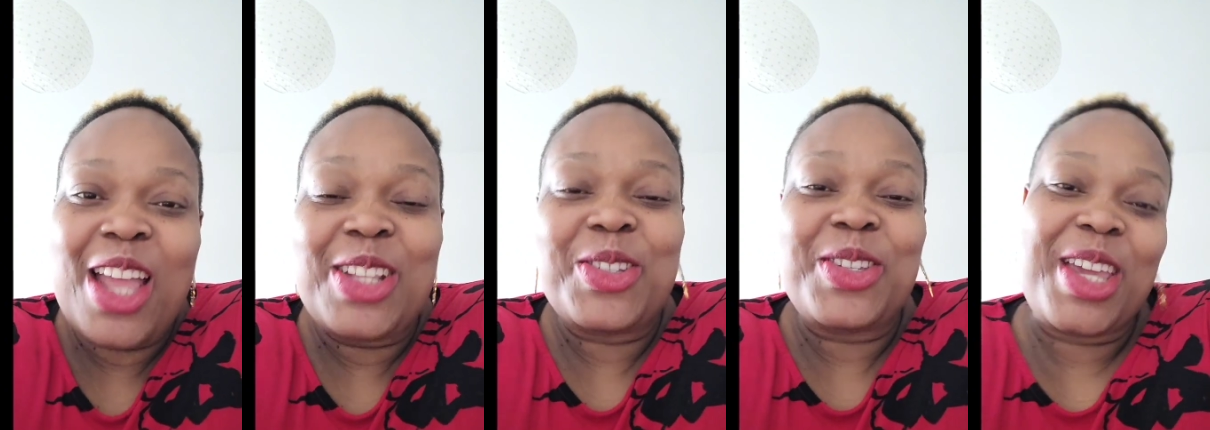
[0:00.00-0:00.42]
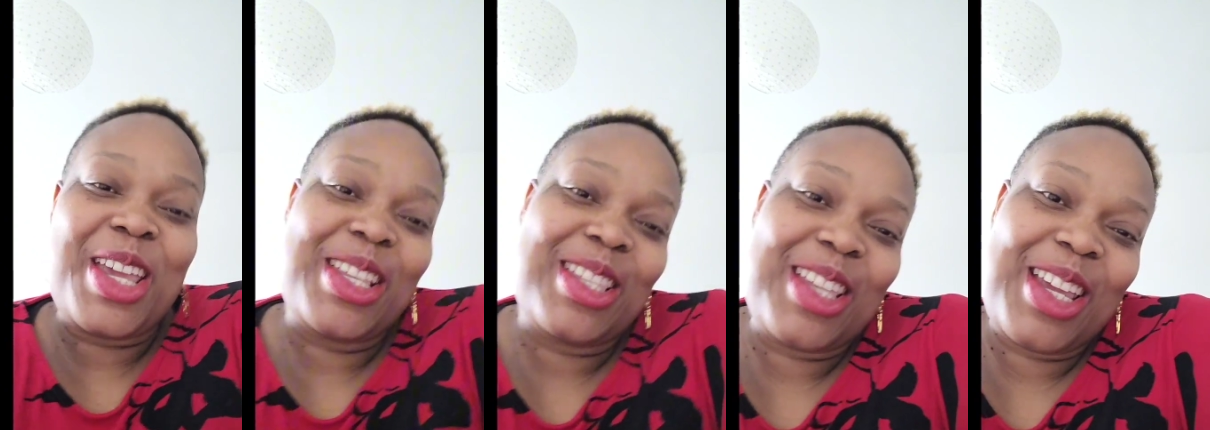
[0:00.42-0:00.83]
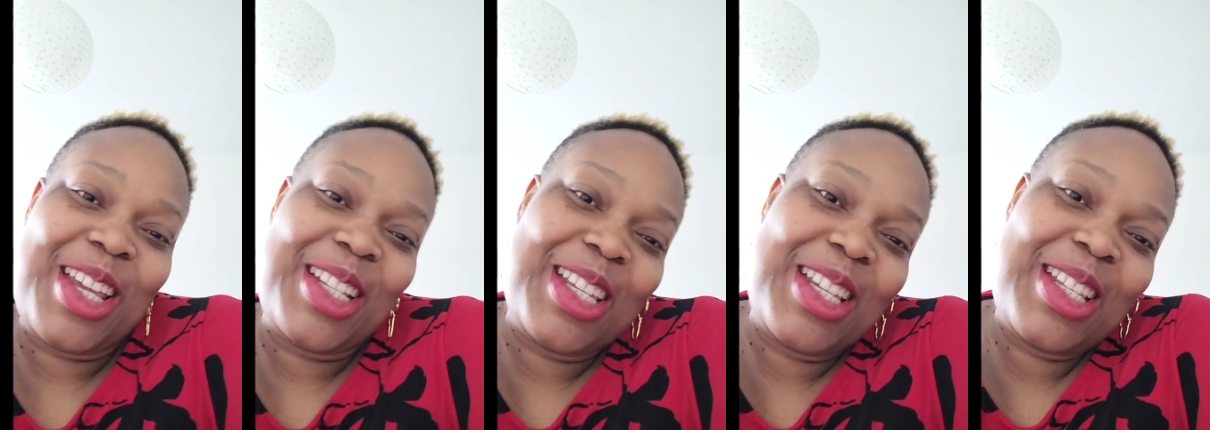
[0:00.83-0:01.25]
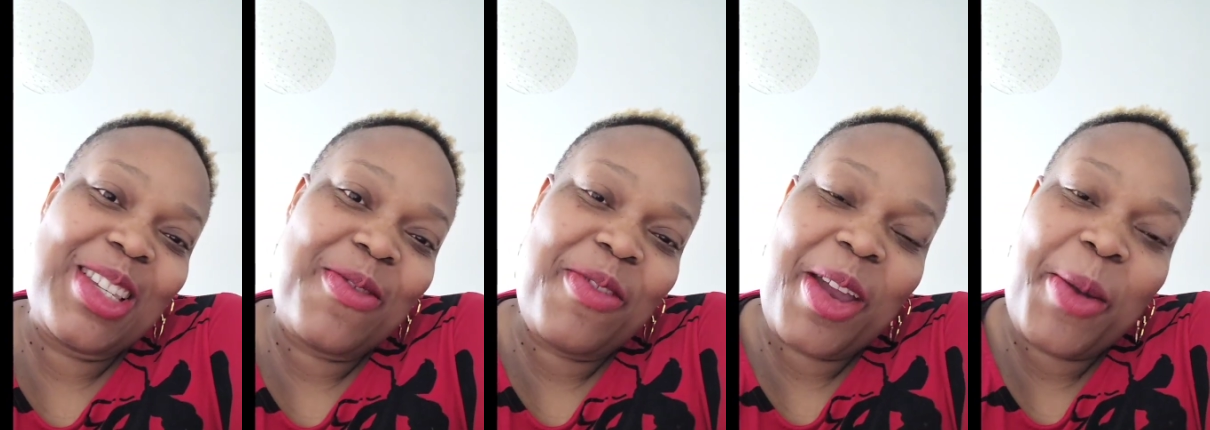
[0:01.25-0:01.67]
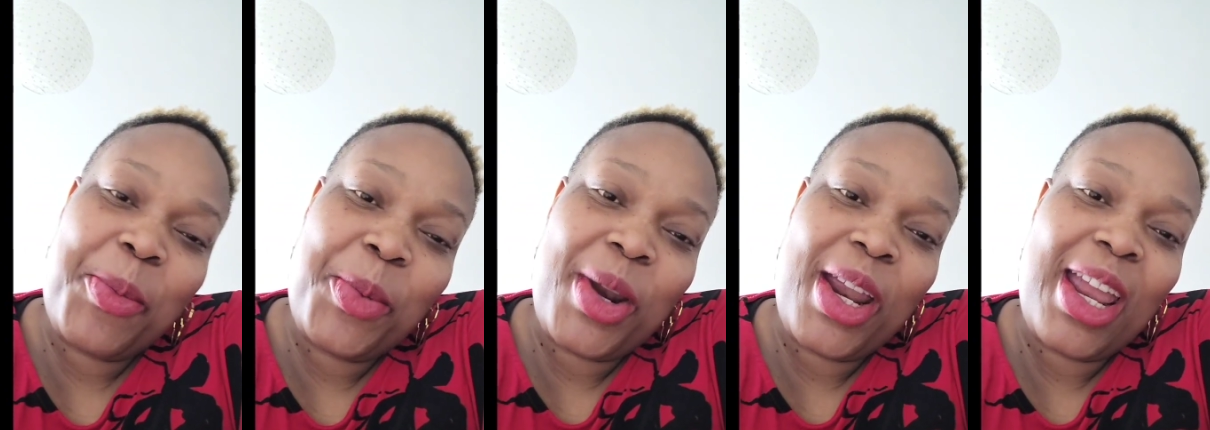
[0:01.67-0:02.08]
Today is the 18th of
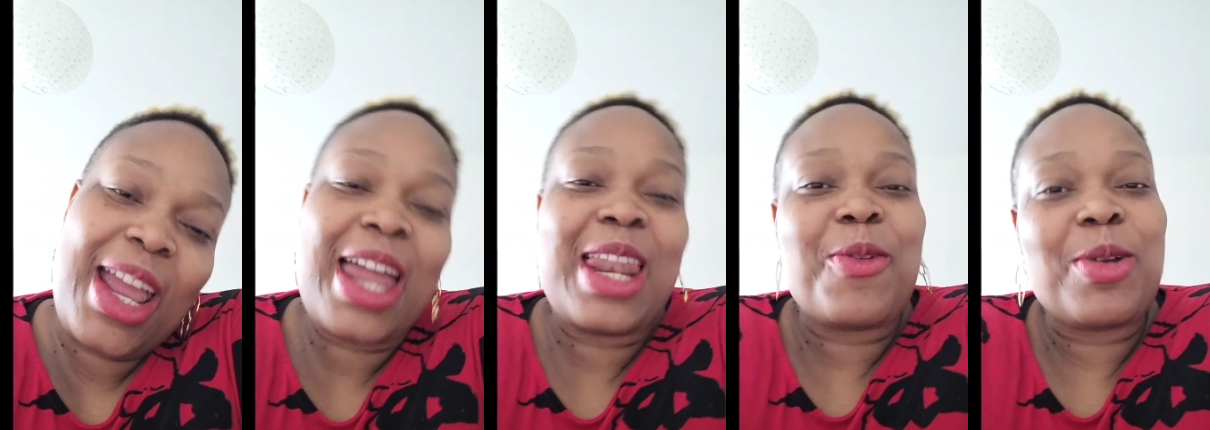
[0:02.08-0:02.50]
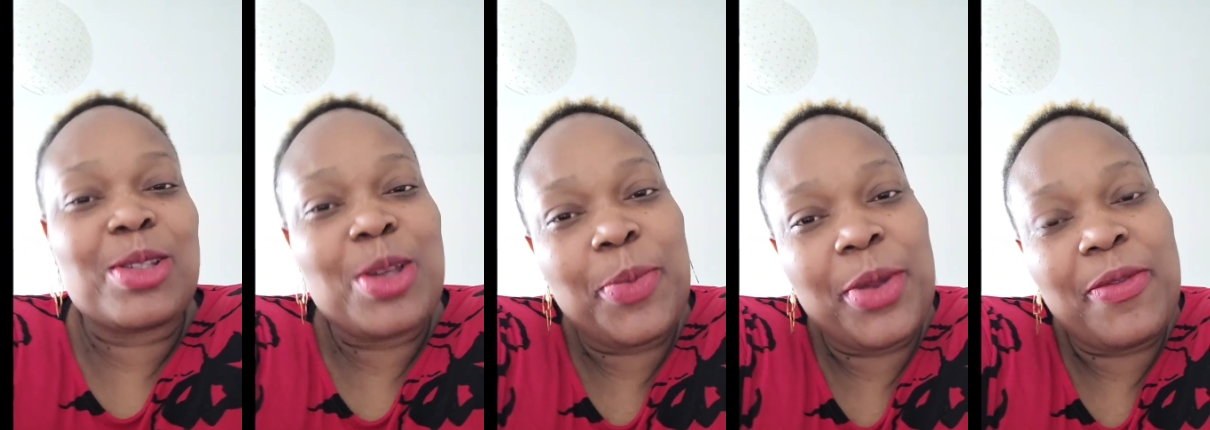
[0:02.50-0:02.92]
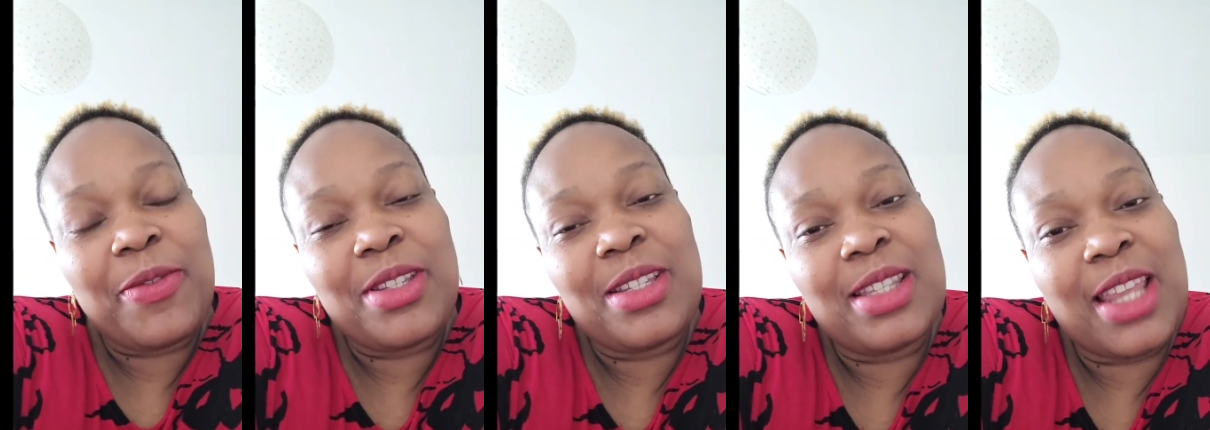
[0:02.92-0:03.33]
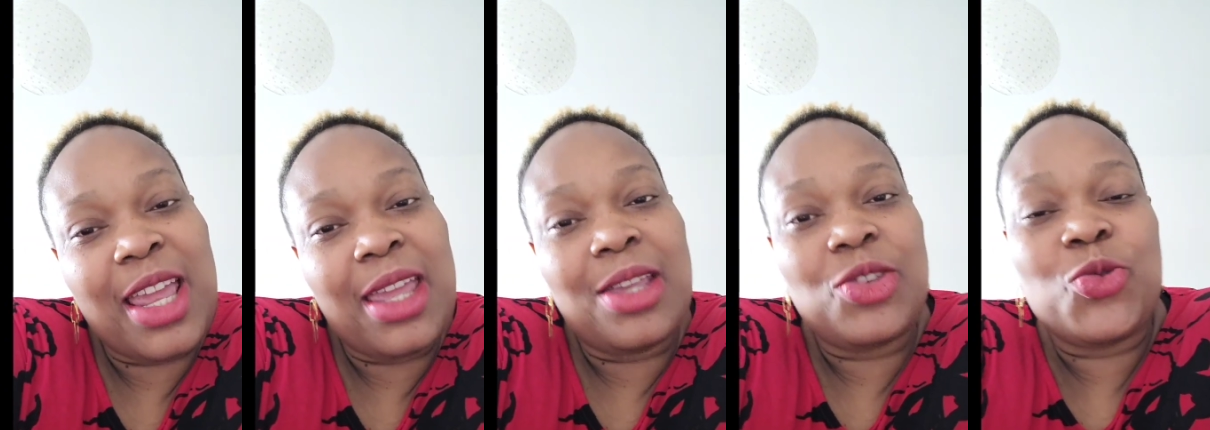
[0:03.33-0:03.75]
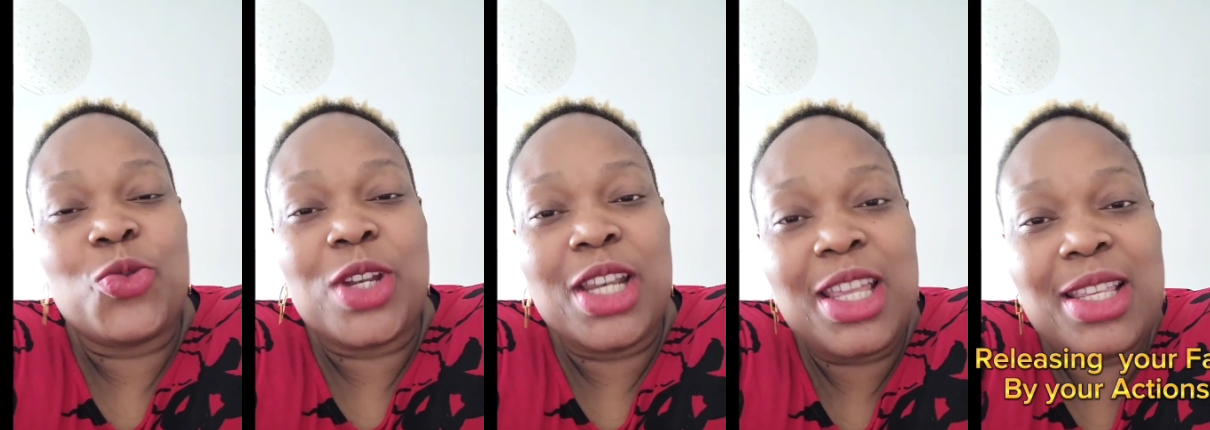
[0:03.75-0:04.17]
April and our topic for today is
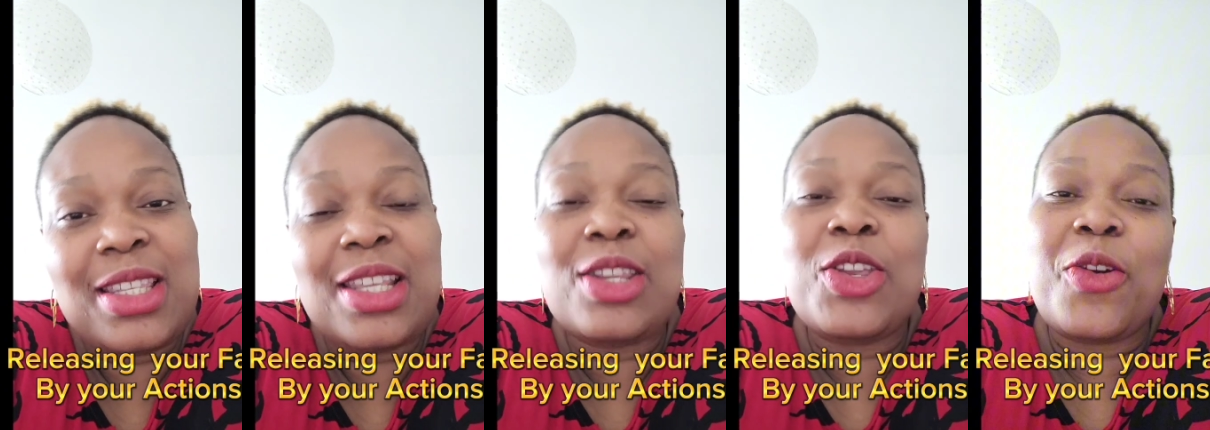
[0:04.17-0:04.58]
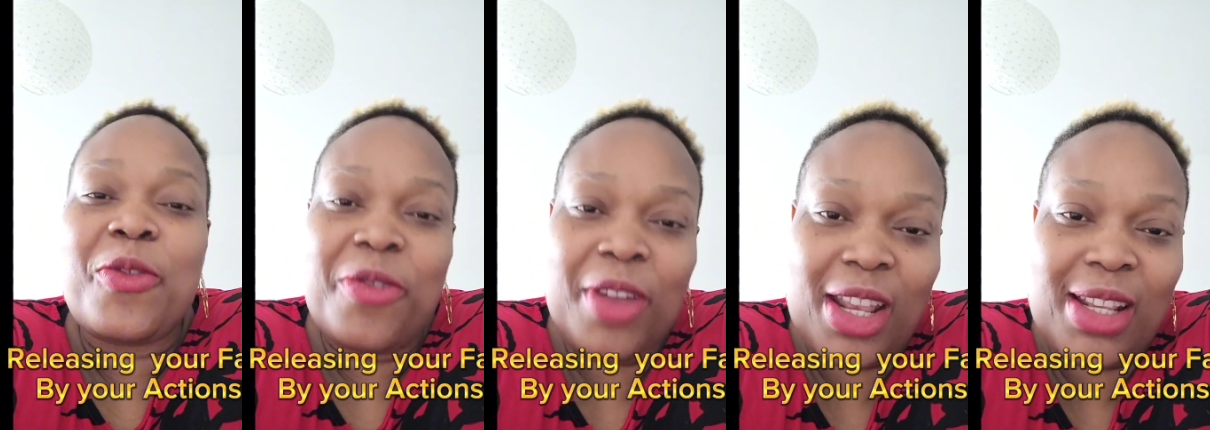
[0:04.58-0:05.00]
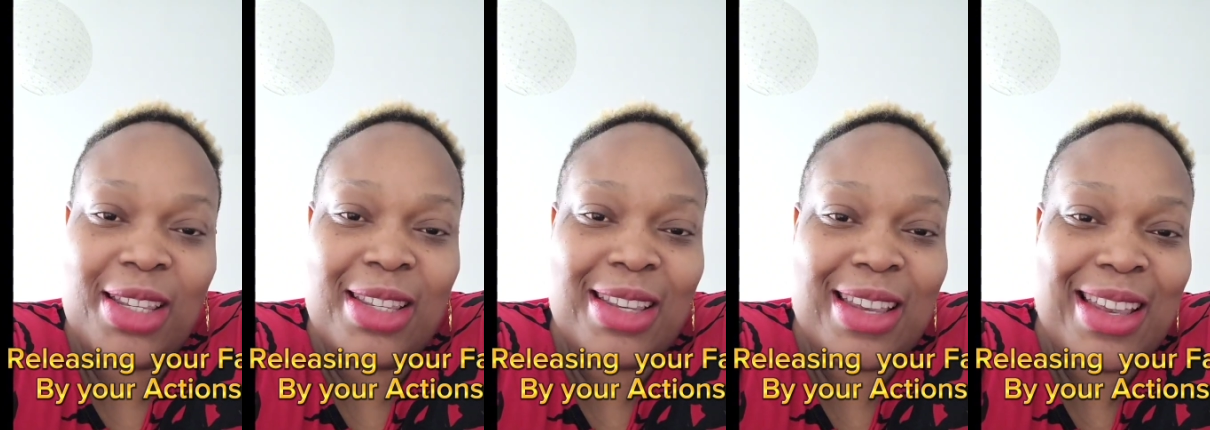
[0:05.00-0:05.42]
Releasing Your Faith